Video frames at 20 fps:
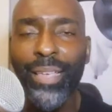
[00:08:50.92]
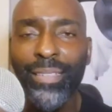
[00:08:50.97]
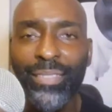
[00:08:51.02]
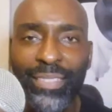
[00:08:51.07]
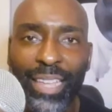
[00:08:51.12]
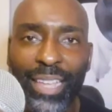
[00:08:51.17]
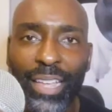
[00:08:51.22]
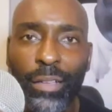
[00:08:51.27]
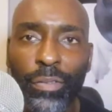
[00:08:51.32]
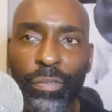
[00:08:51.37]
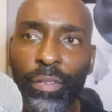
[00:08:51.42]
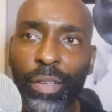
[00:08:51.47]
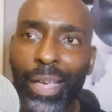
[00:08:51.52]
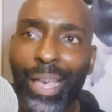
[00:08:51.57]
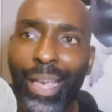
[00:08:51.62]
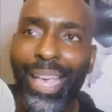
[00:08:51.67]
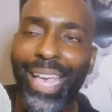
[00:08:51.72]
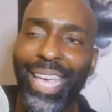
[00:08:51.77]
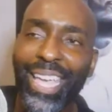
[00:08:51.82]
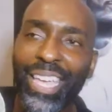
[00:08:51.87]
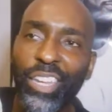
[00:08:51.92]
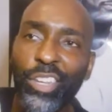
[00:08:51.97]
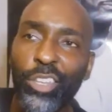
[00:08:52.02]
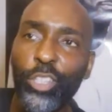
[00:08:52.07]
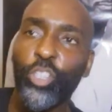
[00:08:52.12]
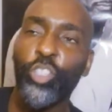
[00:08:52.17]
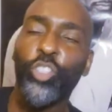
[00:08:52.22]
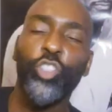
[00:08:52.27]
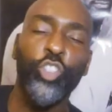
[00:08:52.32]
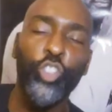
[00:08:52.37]
myself in
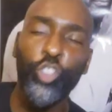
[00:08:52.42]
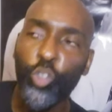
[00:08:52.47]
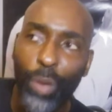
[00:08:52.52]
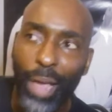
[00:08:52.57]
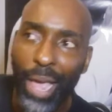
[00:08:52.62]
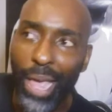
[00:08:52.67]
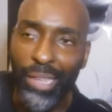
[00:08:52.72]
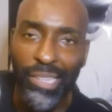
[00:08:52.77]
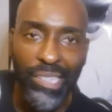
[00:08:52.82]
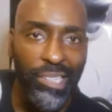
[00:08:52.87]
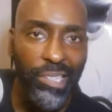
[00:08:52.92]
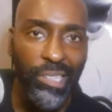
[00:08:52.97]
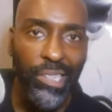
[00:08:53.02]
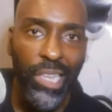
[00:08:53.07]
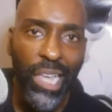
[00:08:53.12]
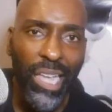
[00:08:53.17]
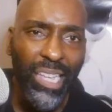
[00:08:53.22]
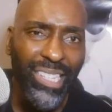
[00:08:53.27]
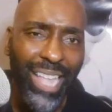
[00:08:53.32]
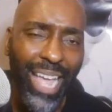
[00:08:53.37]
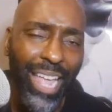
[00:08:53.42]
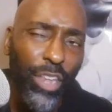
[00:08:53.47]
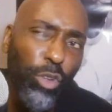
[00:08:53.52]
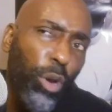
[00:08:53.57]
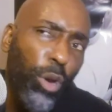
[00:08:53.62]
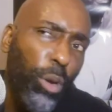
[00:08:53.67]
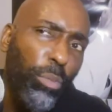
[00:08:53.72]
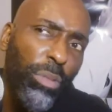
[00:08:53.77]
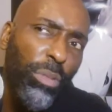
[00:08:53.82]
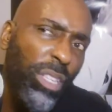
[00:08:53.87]
the stress that
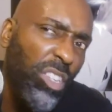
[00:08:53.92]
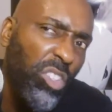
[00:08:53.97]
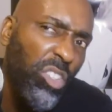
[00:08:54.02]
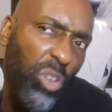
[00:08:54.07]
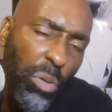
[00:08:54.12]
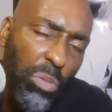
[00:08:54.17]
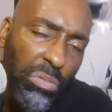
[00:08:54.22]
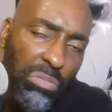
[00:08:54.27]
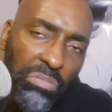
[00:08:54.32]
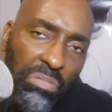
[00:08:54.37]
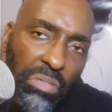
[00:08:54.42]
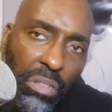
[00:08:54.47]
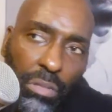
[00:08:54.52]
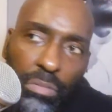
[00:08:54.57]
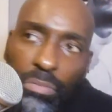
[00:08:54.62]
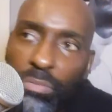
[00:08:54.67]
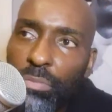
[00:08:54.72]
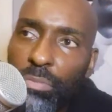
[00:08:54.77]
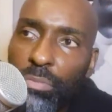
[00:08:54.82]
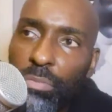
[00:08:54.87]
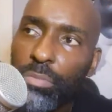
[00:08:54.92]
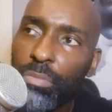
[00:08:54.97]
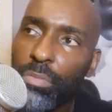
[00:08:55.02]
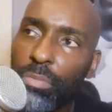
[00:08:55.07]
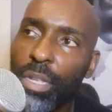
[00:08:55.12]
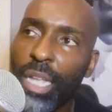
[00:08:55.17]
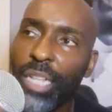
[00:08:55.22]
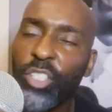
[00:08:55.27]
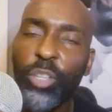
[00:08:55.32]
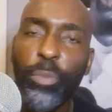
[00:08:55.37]
normally, you know,
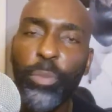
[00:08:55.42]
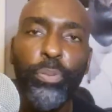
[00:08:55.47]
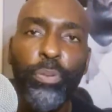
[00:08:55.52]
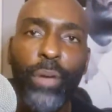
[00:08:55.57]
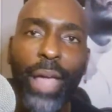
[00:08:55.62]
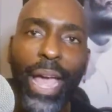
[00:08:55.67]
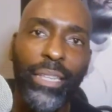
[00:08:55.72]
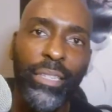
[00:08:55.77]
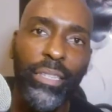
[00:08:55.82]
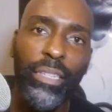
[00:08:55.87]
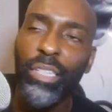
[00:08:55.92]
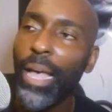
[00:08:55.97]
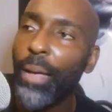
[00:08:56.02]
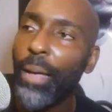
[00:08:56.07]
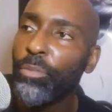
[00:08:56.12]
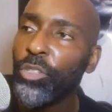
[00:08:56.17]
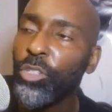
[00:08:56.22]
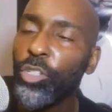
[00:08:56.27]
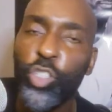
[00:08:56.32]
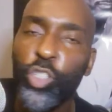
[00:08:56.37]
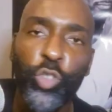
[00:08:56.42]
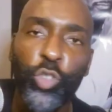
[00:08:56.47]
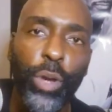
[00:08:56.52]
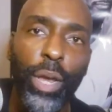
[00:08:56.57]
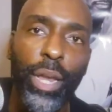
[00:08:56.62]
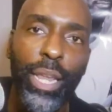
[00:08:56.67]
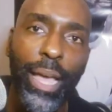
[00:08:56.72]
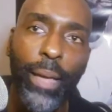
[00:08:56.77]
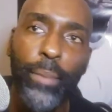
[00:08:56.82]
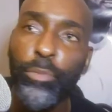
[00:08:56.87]
it's a practice. I'm just
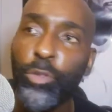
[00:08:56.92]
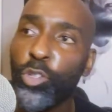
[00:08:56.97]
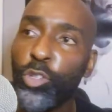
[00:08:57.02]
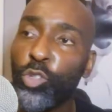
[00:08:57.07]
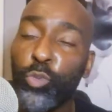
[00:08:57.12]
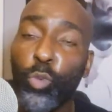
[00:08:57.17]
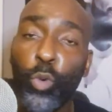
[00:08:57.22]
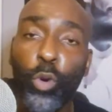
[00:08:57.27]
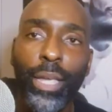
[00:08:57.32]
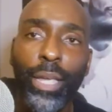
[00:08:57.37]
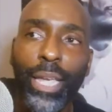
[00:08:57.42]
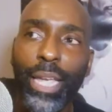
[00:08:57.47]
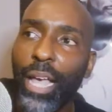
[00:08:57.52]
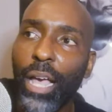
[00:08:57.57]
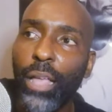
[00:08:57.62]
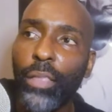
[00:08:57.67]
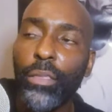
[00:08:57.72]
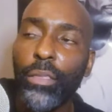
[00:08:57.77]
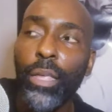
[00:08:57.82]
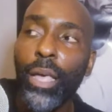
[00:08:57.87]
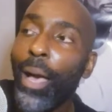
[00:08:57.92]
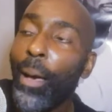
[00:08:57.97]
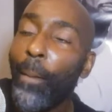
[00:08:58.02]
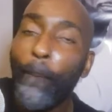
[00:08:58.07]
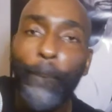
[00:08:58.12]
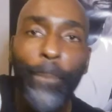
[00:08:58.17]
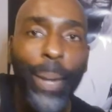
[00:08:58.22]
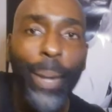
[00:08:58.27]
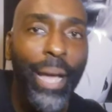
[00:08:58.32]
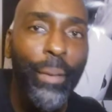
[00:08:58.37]
training. I'm just working out
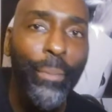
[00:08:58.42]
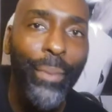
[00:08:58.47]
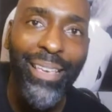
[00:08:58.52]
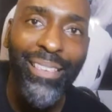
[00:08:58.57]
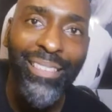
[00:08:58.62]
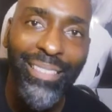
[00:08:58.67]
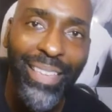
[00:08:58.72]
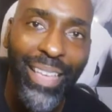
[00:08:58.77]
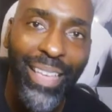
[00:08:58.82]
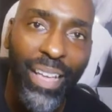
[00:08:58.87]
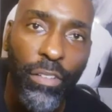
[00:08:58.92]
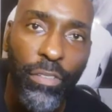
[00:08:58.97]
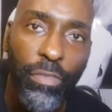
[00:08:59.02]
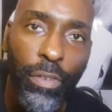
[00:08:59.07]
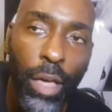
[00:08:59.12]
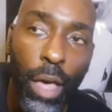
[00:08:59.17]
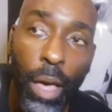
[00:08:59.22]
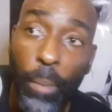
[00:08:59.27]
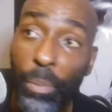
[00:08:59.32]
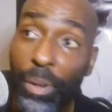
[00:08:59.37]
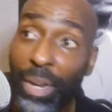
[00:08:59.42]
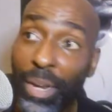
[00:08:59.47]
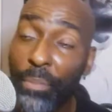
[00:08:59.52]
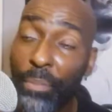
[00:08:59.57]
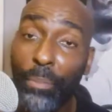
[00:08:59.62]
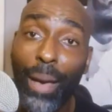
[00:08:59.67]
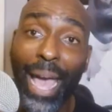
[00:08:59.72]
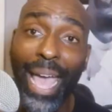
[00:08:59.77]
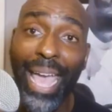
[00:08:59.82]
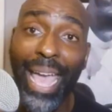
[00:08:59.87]
by myself. But
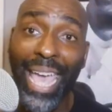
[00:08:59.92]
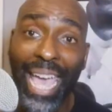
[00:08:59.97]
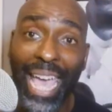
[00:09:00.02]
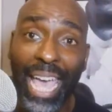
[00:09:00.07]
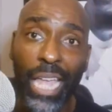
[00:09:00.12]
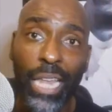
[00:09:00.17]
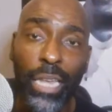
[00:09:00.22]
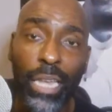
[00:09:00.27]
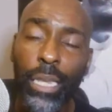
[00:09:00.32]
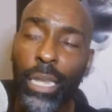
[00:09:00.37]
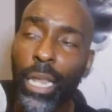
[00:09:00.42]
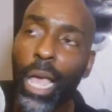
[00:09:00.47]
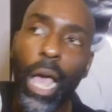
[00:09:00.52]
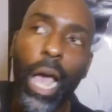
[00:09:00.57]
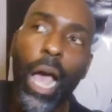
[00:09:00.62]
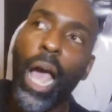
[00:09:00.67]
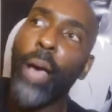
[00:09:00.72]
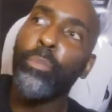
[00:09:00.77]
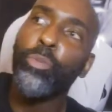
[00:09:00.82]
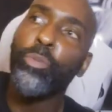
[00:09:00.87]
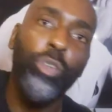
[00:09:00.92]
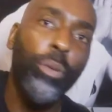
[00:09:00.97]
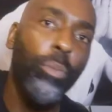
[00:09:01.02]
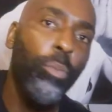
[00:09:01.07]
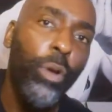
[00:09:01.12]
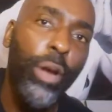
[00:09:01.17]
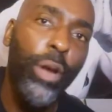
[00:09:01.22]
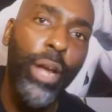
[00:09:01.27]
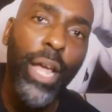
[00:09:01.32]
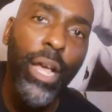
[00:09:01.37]
in my head, I'm
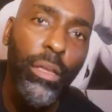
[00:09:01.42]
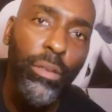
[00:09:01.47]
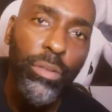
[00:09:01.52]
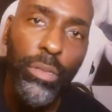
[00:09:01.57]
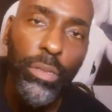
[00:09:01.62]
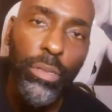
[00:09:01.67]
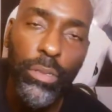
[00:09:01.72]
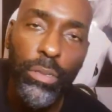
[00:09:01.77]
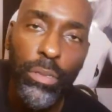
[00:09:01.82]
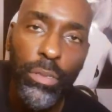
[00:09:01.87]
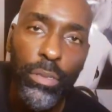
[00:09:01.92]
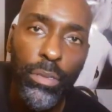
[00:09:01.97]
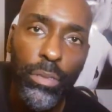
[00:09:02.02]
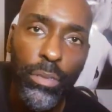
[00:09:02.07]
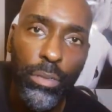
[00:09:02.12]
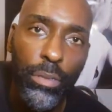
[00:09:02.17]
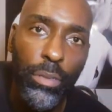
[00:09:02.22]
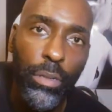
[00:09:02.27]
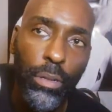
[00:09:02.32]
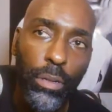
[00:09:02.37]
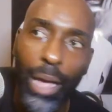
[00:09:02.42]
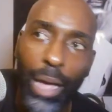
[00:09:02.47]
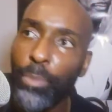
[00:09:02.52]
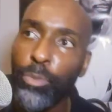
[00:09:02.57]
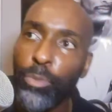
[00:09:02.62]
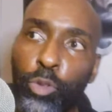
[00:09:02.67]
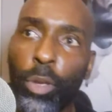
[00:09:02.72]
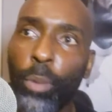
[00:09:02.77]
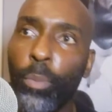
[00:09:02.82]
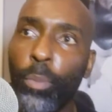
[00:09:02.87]
somewhere else. You know,
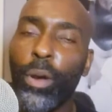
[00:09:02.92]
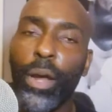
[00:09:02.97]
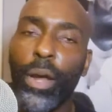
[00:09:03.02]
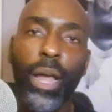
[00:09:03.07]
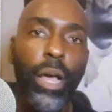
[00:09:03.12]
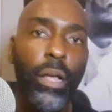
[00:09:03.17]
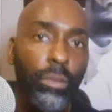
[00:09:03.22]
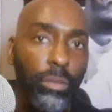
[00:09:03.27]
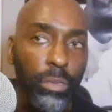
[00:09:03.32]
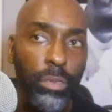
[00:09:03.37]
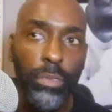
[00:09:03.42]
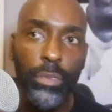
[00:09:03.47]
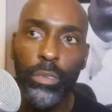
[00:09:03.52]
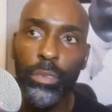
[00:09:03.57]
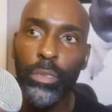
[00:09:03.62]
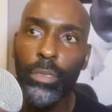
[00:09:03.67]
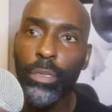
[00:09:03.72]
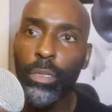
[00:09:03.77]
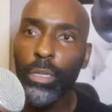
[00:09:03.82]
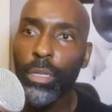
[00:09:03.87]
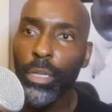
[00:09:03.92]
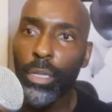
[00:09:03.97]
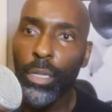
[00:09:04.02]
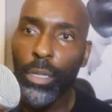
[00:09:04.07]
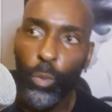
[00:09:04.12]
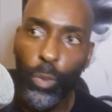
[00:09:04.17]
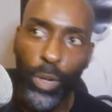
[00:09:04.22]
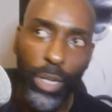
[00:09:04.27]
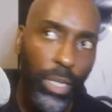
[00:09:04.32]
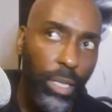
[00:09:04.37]
somewhere else
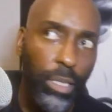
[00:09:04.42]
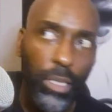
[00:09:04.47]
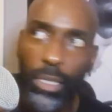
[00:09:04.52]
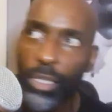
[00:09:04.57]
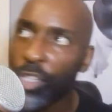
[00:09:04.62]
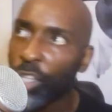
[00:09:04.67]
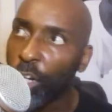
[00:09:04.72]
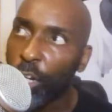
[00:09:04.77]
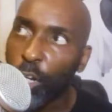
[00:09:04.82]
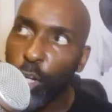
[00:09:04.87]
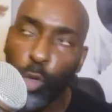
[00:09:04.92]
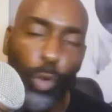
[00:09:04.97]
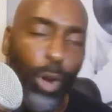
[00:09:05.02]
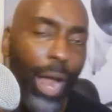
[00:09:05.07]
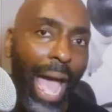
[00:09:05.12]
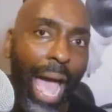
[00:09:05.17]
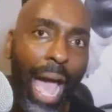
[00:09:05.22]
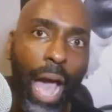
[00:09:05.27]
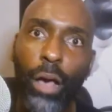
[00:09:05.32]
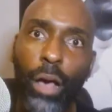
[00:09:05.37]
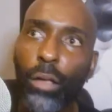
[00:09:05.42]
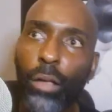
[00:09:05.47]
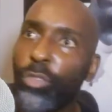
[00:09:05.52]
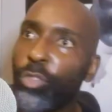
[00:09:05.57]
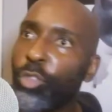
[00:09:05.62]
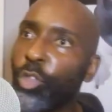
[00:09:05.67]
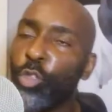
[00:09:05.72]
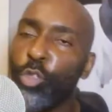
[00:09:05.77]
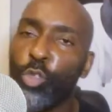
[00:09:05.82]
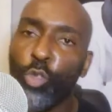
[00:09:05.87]
with the
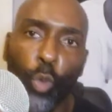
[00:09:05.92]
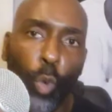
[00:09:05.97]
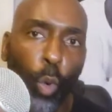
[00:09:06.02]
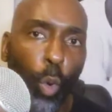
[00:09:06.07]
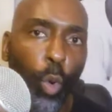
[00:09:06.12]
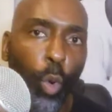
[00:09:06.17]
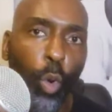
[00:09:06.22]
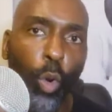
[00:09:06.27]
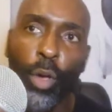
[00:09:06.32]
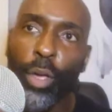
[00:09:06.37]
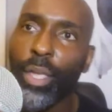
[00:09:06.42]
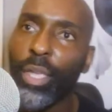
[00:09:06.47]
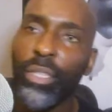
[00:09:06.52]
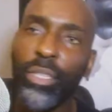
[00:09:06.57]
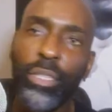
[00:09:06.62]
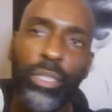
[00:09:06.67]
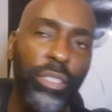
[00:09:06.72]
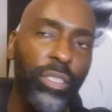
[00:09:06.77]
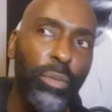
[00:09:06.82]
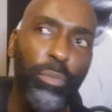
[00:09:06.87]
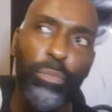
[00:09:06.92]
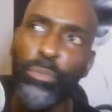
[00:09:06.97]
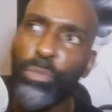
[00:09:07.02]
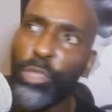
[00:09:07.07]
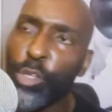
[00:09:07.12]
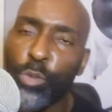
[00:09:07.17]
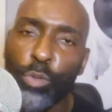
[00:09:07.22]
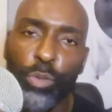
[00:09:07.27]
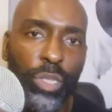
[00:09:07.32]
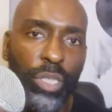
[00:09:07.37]
crowd, the noise, the
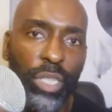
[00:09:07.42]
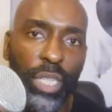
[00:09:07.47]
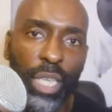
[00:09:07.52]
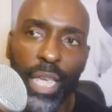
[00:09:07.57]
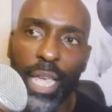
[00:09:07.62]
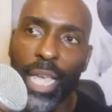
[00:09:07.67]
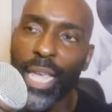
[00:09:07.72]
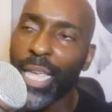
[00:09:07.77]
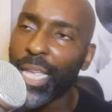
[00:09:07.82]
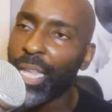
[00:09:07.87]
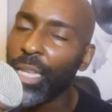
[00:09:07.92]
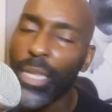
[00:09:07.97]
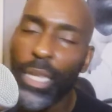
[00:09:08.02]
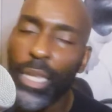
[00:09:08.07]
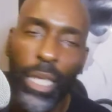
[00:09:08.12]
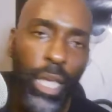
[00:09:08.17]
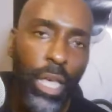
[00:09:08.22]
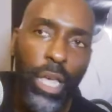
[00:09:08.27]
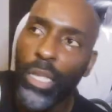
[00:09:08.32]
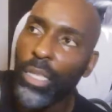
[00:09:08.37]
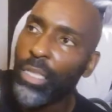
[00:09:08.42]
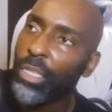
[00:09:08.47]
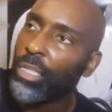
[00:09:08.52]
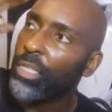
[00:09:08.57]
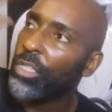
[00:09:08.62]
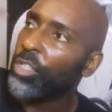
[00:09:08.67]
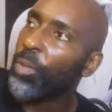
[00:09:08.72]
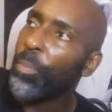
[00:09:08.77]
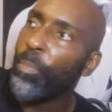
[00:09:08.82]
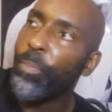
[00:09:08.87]
music, and
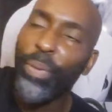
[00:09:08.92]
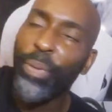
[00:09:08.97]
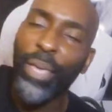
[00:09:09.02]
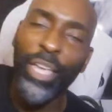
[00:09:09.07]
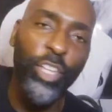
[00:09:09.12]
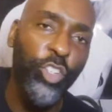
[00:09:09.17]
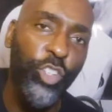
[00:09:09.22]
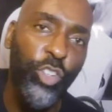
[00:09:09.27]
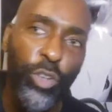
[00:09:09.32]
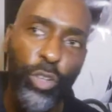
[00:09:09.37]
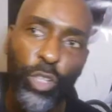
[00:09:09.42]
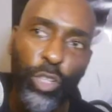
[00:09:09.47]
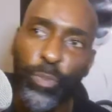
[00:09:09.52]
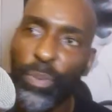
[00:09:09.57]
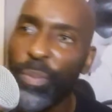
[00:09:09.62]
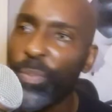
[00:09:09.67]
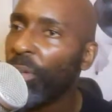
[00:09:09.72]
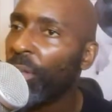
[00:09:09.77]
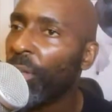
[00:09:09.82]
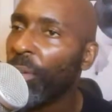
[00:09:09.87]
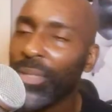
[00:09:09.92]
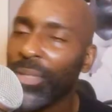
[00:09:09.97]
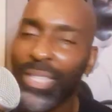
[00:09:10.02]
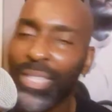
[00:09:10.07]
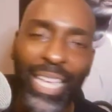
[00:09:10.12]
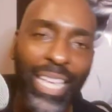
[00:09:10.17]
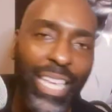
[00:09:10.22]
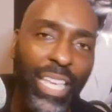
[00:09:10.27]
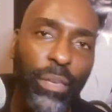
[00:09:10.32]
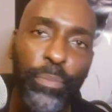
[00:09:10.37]
the pictures. People are
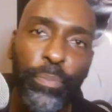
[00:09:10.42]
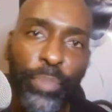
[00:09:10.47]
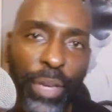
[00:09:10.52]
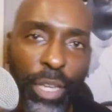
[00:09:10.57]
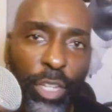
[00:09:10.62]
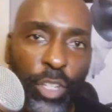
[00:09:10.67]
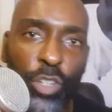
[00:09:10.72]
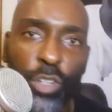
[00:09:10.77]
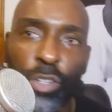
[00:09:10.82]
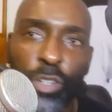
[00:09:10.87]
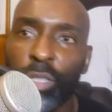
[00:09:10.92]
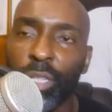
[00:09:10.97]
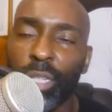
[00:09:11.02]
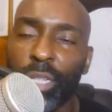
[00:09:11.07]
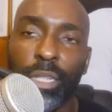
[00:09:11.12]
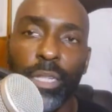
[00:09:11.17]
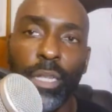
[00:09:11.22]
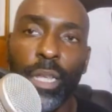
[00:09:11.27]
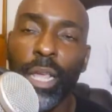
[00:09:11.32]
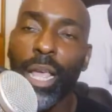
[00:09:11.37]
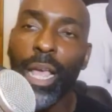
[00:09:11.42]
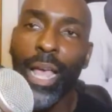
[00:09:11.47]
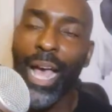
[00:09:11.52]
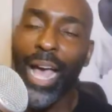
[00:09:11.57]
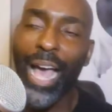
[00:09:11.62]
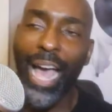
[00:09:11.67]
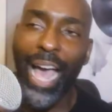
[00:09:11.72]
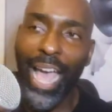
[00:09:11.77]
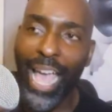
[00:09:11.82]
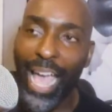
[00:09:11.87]
taking pictures, and
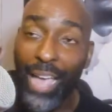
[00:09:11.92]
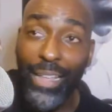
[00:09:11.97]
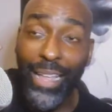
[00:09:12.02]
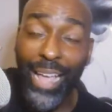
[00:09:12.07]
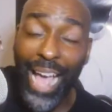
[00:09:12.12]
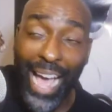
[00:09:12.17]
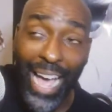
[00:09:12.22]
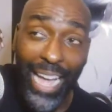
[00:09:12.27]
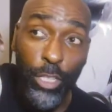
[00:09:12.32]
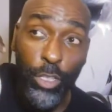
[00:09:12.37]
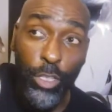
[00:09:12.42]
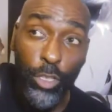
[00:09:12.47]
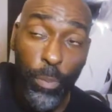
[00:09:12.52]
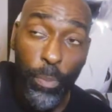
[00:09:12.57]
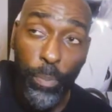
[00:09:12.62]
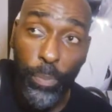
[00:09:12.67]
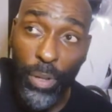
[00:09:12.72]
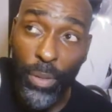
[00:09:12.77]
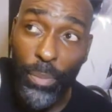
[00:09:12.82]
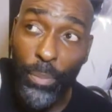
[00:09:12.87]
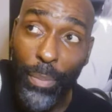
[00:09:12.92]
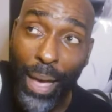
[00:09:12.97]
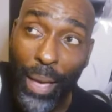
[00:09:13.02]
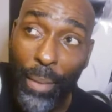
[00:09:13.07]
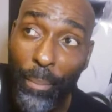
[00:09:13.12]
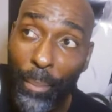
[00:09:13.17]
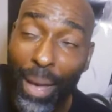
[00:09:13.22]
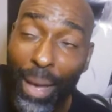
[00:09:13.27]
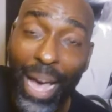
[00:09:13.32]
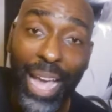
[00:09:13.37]
I had to put my
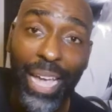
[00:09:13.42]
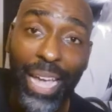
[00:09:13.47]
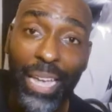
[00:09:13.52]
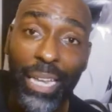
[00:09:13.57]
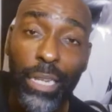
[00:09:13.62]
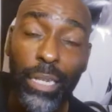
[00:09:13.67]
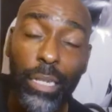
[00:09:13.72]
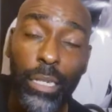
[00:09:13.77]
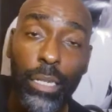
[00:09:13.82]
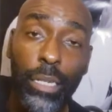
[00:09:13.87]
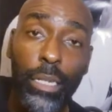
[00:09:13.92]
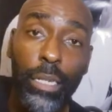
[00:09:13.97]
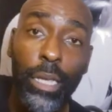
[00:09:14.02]
mind